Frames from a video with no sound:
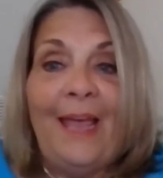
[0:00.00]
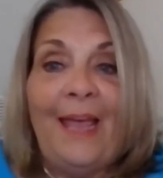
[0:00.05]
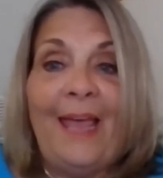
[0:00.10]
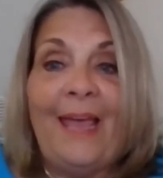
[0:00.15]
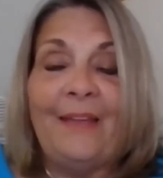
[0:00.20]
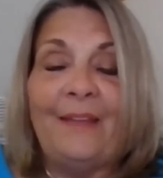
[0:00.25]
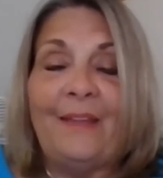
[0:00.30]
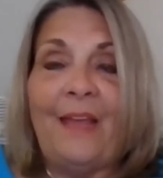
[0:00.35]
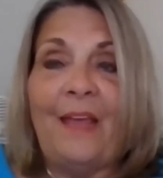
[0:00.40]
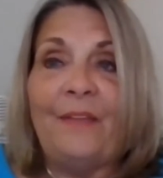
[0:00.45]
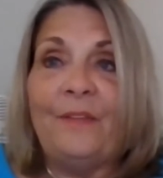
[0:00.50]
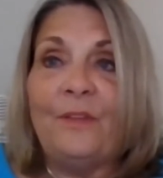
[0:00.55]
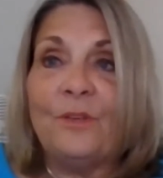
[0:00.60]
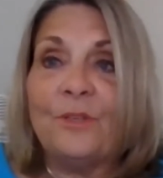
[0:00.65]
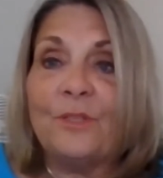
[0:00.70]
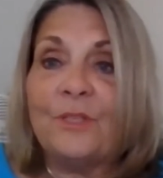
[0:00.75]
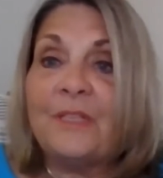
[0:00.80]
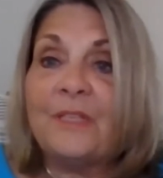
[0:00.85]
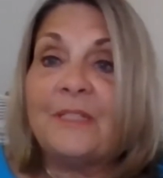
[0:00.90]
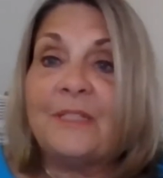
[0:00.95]
and
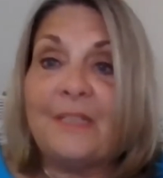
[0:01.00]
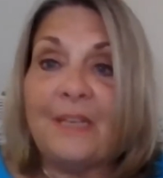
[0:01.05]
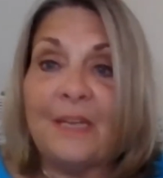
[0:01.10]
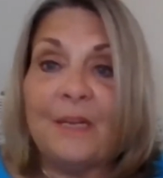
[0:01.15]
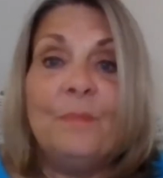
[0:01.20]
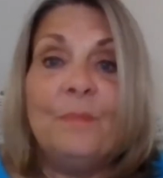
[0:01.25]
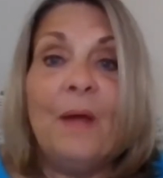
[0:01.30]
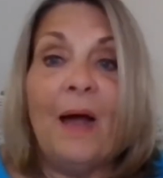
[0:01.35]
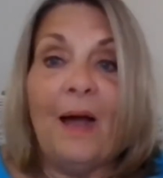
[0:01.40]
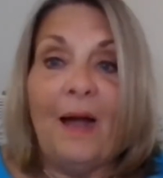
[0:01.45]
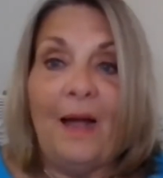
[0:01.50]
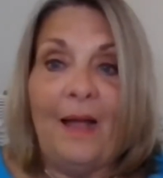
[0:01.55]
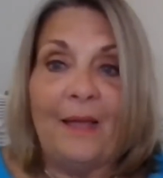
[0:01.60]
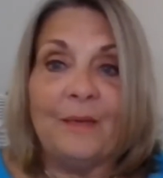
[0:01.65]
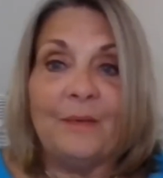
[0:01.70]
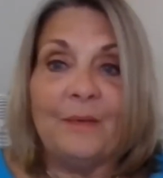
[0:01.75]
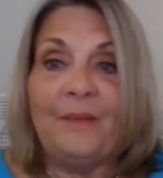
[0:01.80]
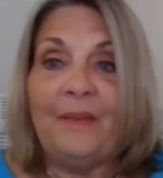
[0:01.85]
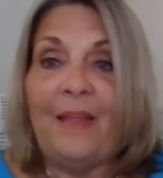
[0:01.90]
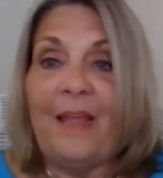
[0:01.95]
there's a stigma,
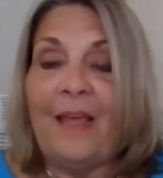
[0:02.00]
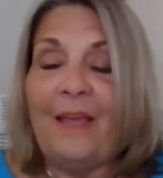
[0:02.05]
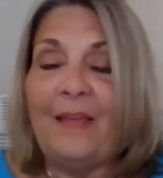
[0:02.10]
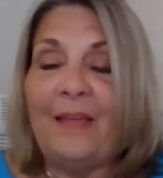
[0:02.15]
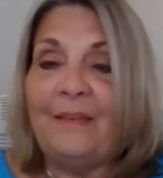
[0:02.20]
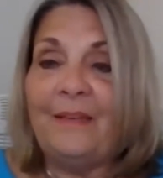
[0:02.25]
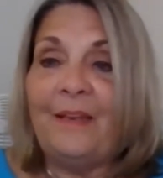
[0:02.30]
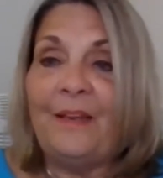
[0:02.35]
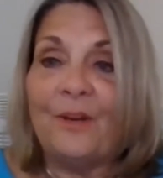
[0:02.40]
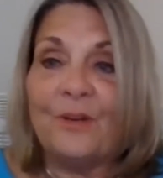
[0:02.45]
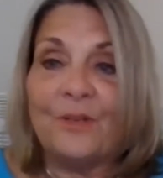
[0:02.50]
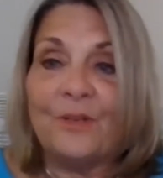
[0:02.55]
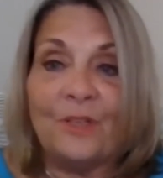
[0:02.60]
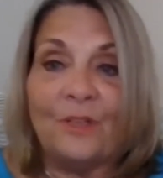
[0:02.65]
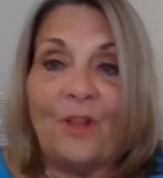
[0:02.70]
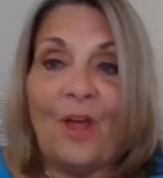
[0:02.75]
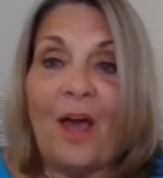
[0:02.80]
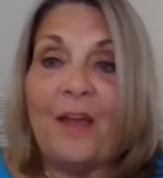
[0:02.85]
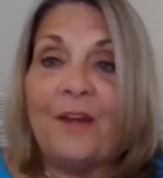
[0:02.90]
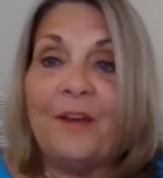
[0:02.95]
and there's a
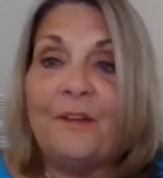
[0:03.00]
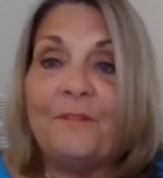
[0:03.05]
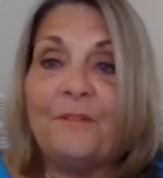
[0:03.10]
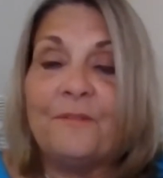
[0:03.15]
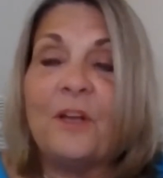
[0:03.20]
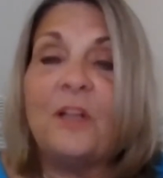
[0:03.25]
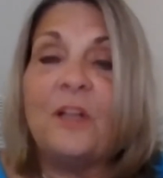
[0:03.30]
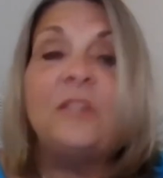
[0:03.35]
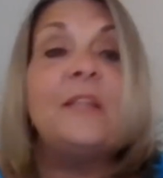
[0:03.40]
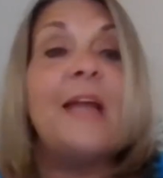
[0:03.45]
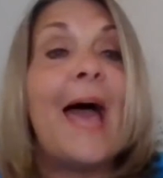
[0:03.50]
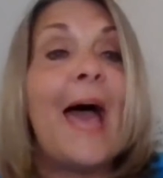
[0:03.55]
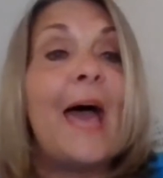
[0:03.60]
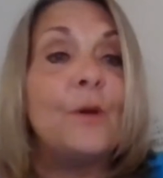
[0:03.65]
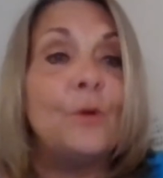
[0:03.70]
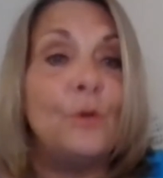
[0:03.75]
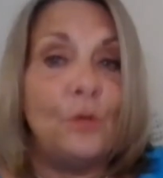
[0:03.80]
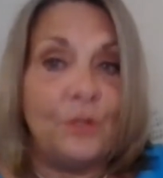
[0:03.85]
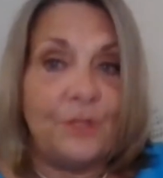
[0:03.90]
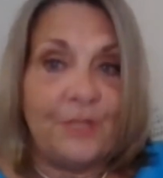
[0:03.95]
lot of
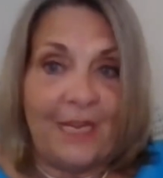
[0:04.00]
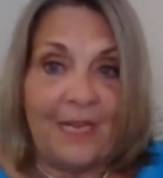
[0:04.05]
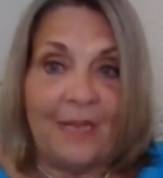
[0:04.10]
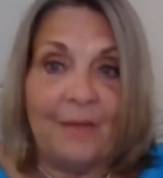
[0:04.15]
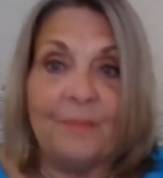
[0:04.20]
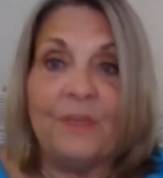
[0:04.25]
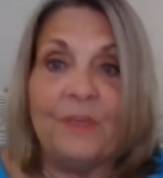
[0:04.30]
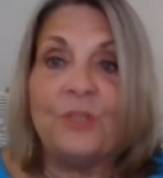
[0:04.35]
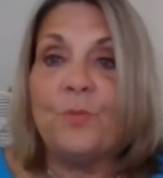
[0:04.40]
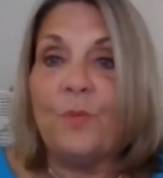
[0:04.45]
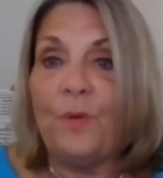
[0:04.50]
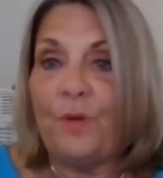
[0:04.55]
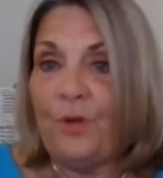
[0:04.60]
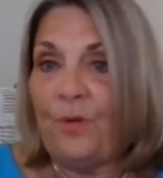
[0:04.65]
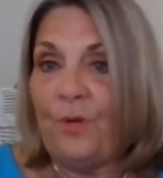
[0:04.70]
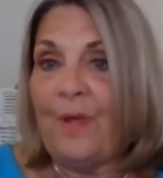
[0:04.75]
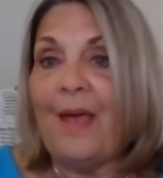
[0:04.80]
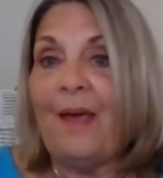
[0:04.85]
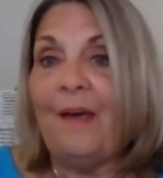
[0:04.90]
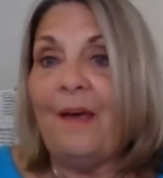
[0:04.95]
collateral damage when
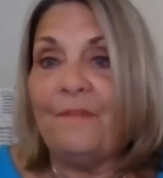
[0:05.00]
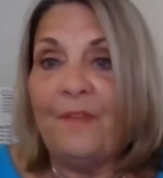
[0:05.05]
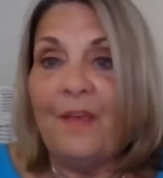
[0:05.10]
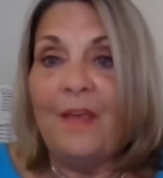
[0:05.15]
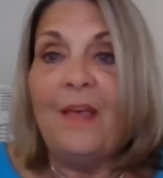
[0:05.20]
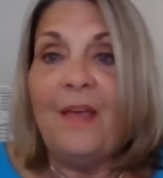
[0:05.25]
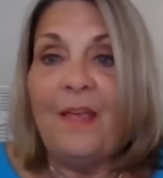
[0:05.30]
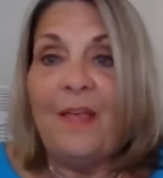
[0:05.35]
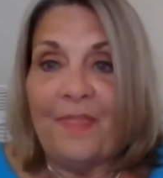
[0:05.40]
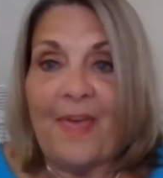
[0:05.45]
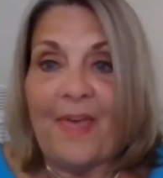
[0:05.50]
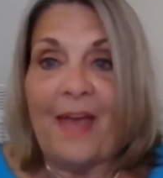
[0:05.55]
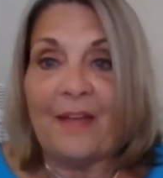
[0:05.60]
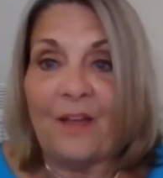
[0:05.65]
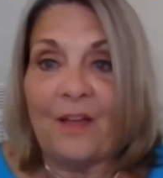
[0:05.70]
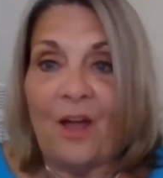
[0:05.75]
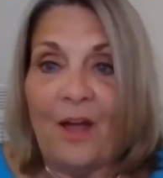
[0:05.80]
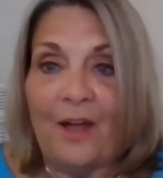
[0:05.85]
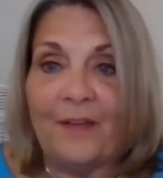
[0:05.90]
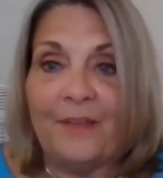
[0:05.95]
you have that
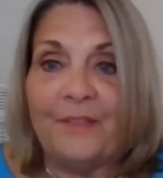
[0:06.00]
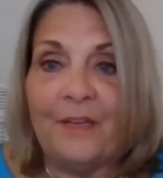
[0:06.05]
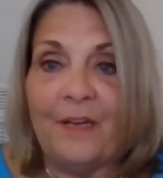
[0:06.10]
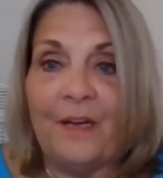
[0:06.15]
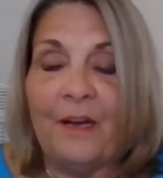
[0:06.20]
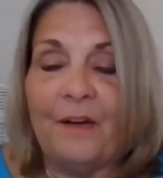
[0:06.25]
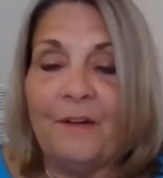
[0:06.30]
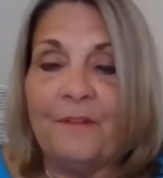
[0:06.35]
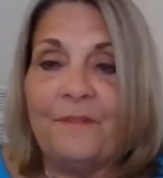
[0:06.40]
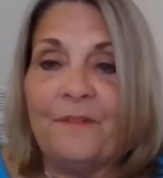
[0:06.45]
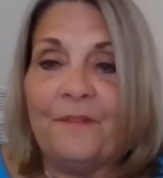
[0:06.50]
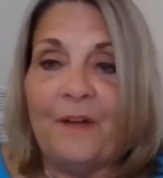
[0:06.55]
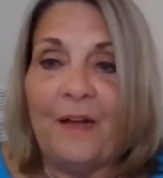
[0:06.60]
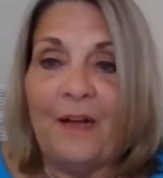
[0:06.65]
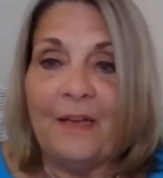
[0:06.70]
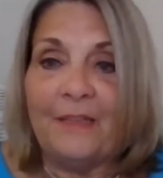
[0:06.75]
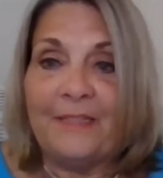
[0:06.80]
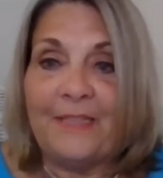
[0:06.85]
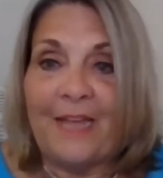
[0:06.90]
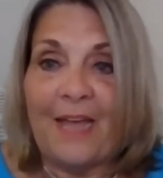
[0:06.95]
kind of
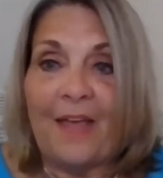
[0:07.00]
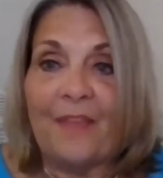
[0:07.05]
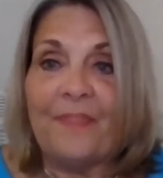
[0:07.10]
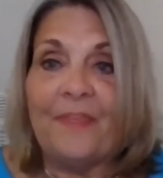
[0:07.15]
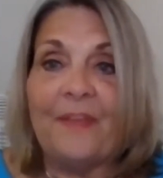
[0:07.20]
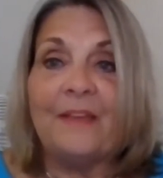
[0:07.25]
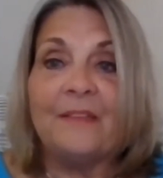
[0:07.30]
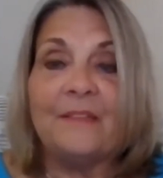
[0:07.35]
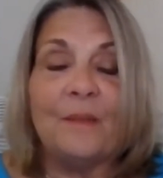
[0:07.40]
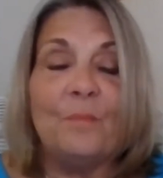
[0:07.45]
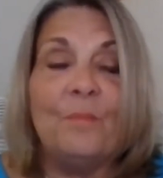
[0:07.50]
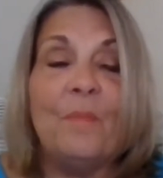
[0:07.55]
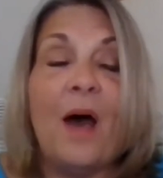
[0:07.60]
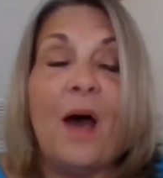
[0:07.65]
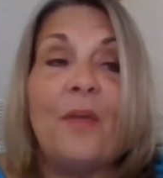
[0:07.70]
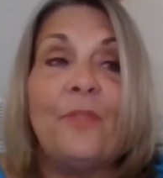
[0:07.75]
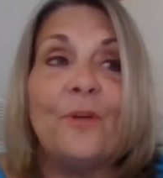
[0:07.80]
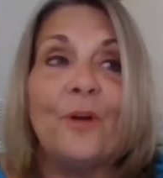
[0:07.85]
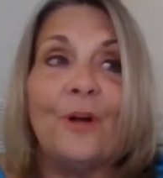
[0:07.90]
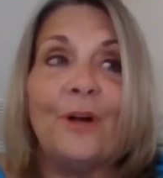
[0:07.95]
a death. And as a
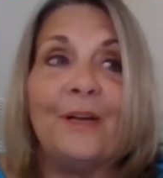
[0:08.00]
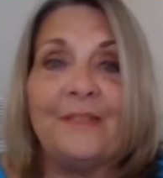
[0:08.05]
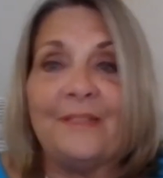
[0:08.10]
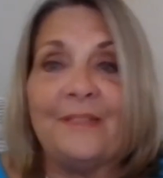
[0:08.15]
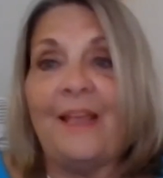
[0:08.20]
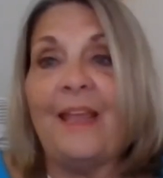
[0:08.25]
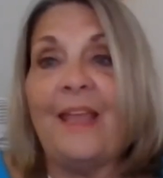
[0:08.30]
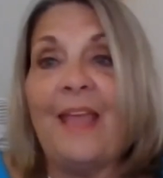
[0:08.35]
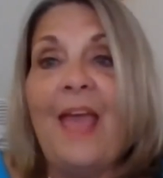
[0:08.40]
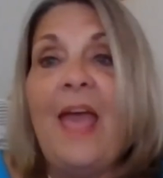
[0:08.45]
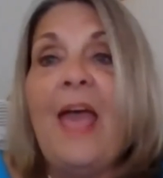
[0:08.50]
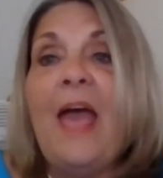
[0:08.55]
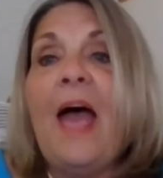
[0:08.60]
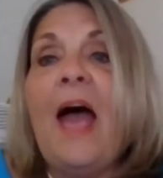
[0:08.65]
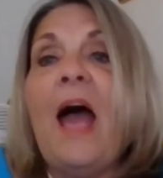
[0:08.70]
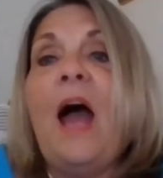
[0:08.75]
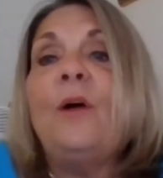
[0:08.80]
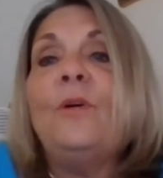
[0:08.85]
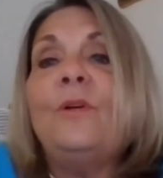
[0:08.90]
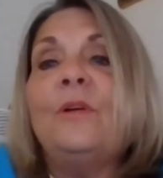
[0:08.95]
mother, it's like,
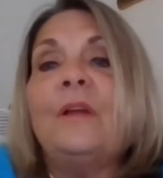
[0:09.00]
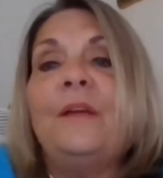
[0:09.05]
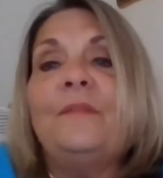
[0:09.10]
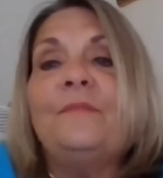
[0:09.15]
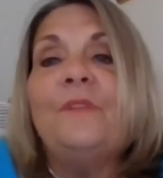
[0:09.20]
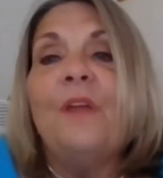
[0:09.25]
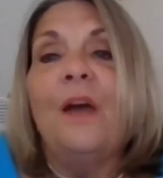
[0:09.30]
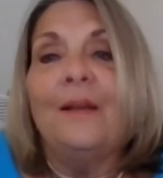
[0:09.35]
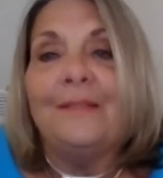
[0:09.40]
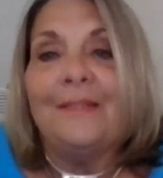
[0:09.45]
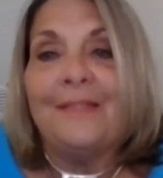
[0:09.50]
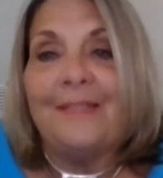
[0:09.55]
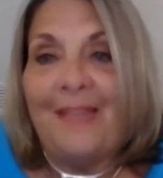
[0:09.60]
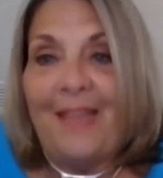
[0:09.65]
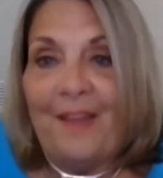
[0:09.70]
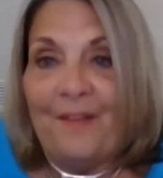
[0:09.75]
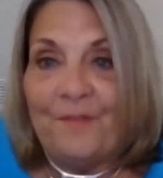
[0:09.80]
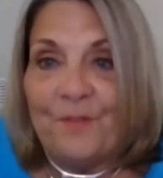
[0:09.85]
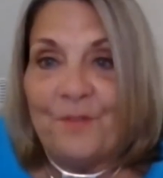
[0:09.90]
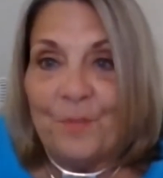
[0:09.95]
how could I have not
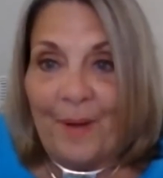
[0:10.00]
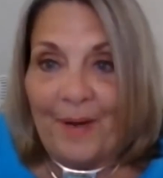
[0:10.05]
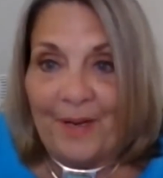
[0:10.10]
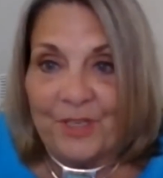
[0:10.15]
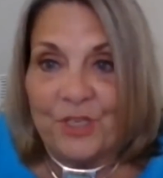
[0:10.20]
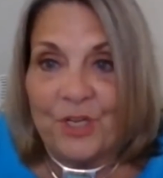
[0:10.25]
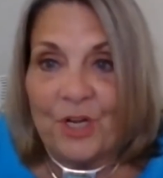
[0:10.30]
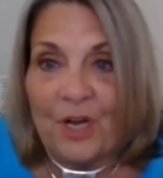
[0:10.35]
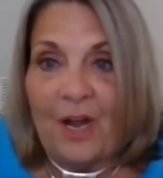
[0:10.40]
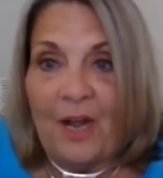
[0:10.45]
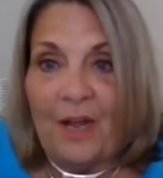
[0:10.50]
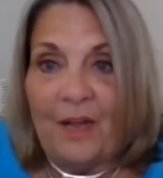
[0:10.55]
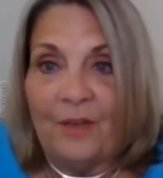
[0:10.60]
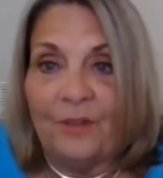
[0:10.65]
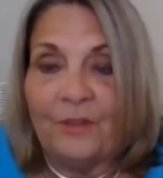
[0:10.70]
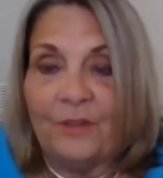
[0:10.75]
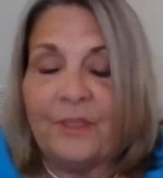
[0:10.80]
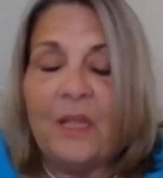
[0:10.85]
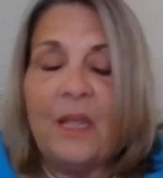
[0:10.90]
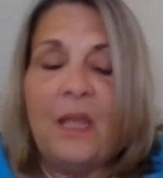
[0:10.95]
saved my
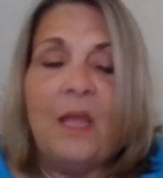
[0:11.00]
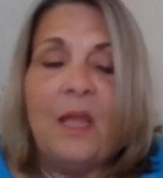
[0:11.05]
child?